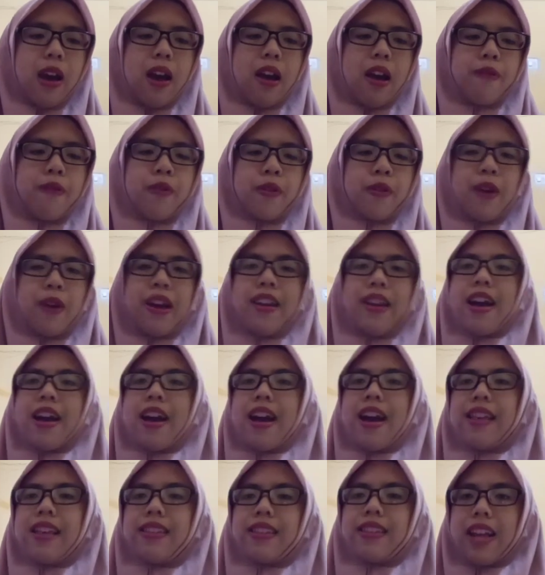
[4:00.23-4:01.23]
everyone
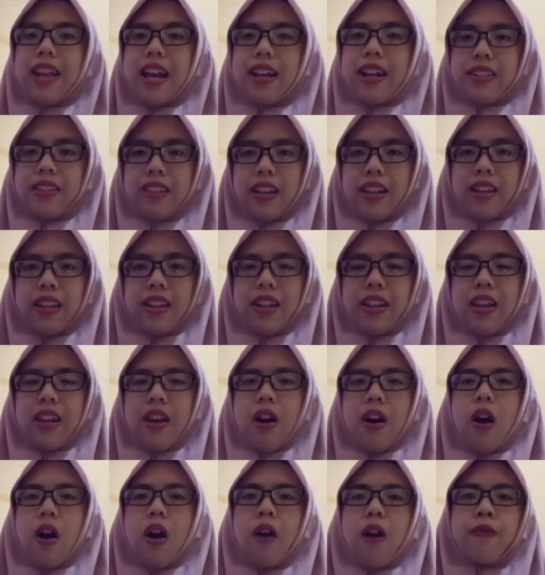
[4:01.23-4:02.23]
has an accent.
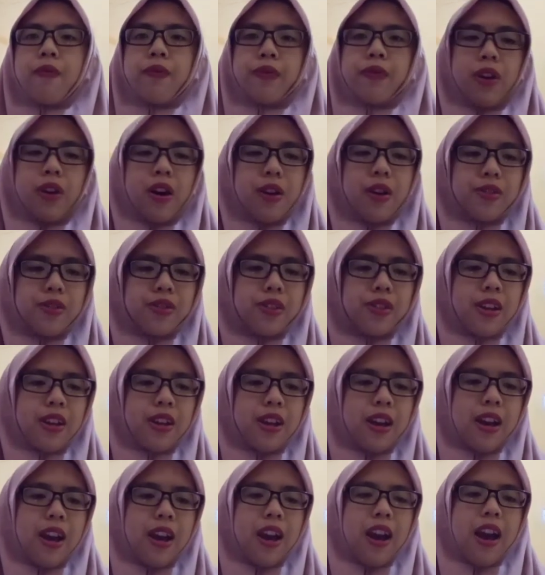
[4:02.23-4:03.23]
Of course,
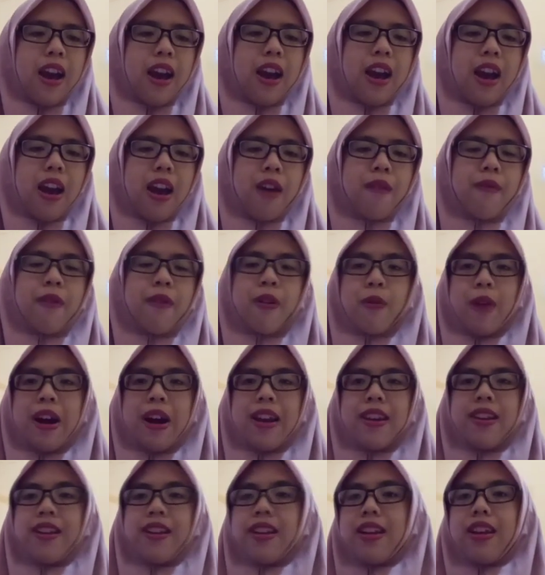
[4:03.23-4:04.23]

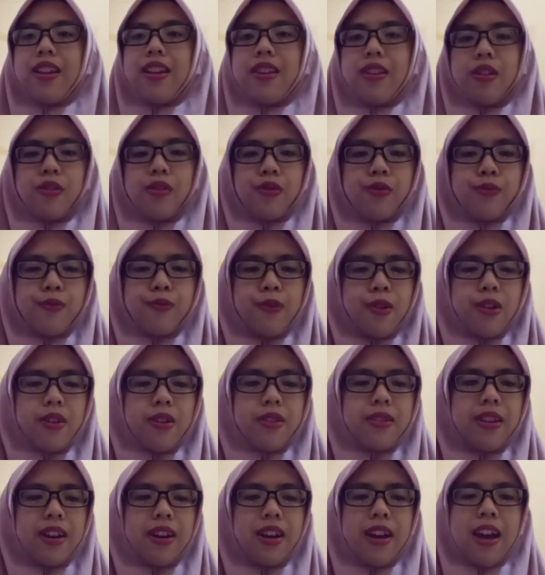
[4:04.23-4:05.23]
everyone in this
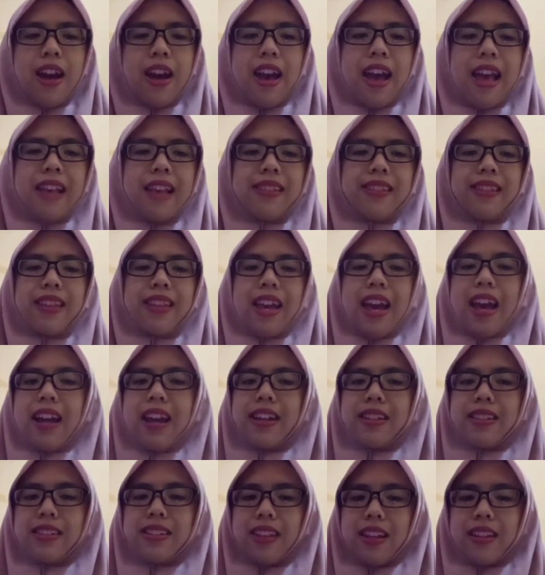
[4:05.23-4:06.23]
world has an
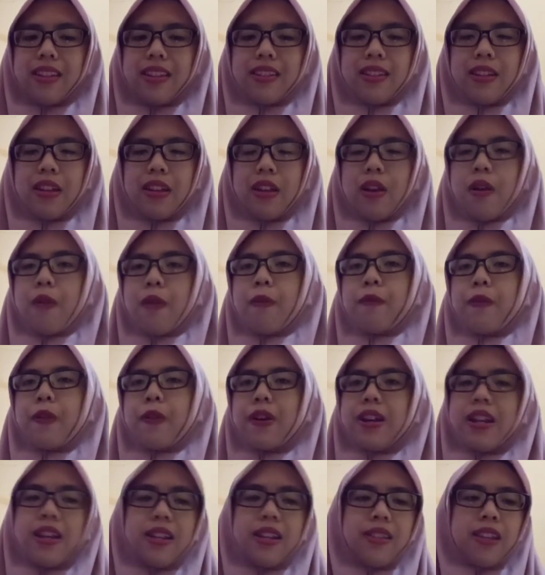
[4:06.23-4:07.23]
accent.
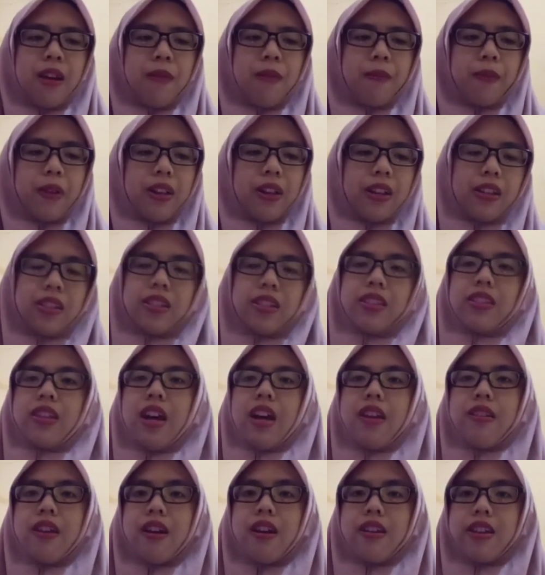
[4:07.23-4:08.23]
For example,
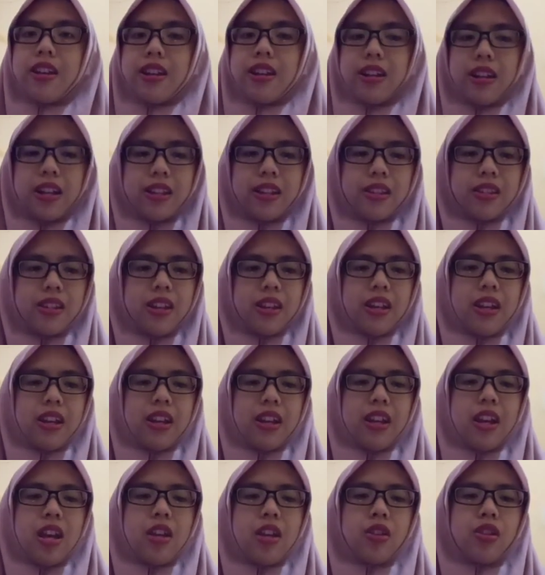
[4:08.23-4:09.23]
Standard English
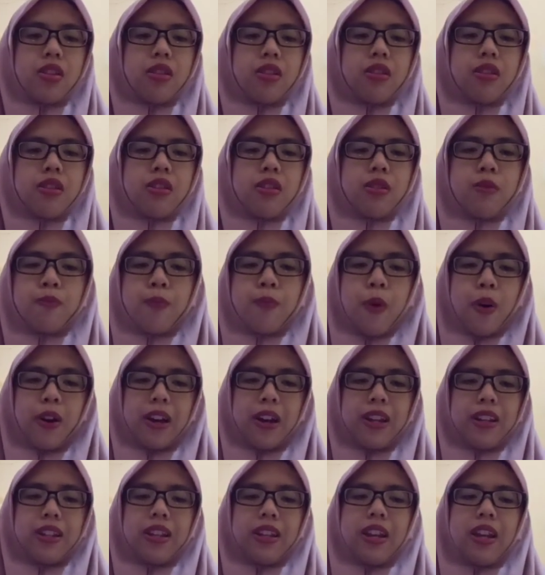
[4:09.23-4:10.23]
is
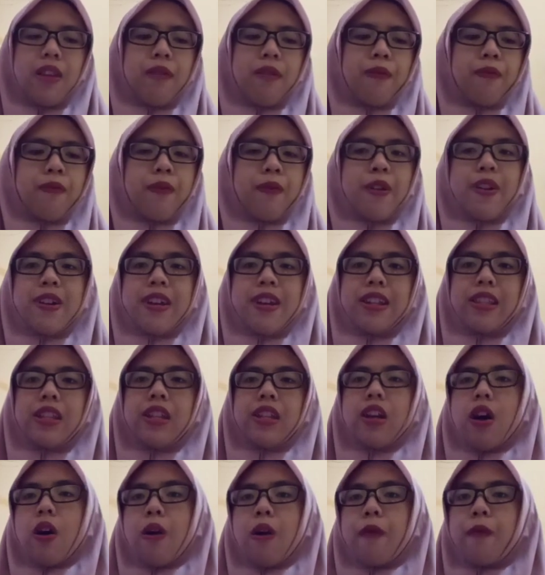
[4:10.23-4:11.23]
spoken in a
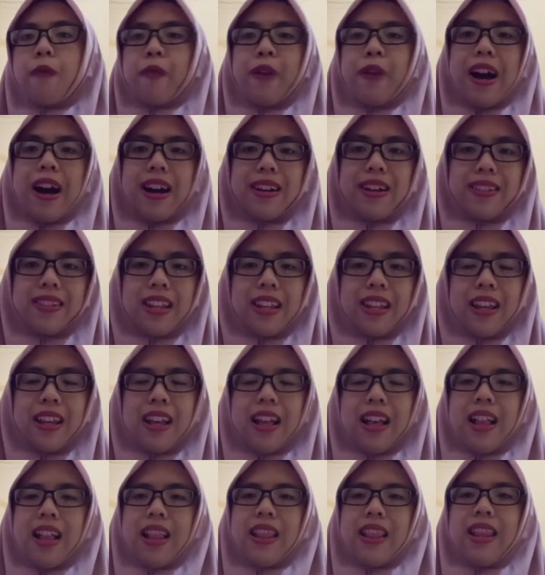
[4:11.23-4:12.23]
variety of accent,
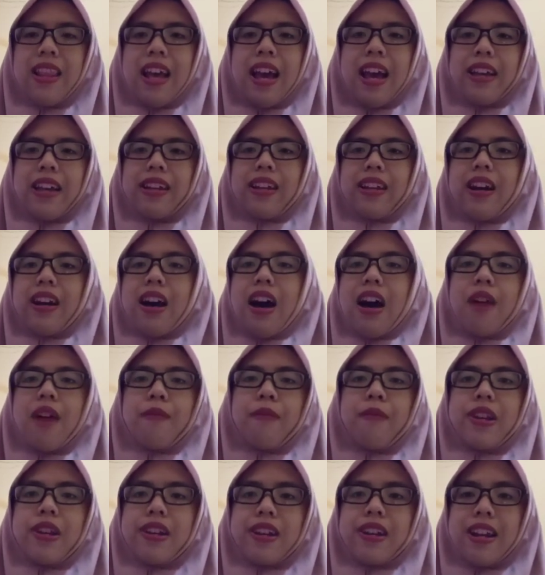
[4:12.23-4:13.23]
like
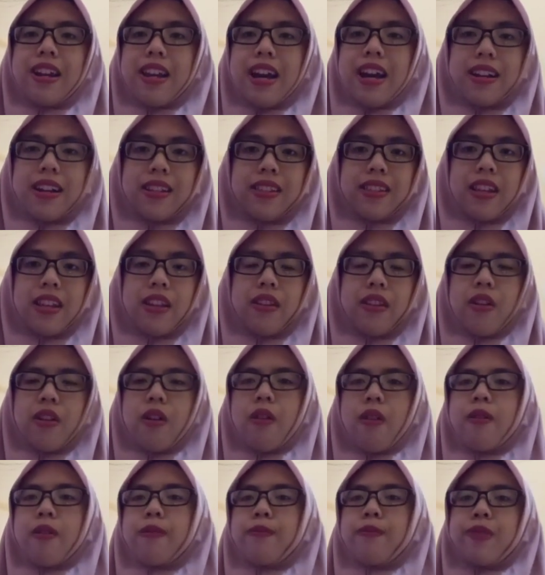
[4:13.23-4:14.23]
American accent
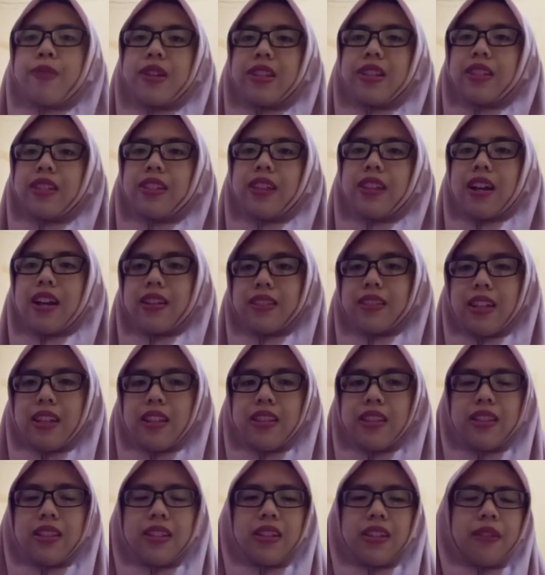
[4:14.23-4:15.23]
or British
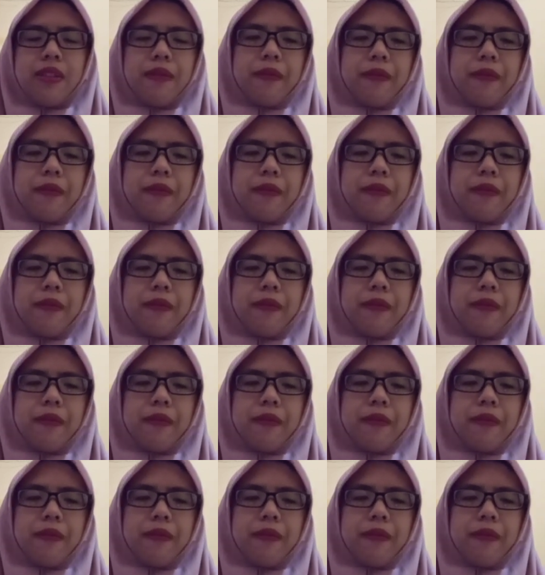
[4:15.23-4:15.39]
accent.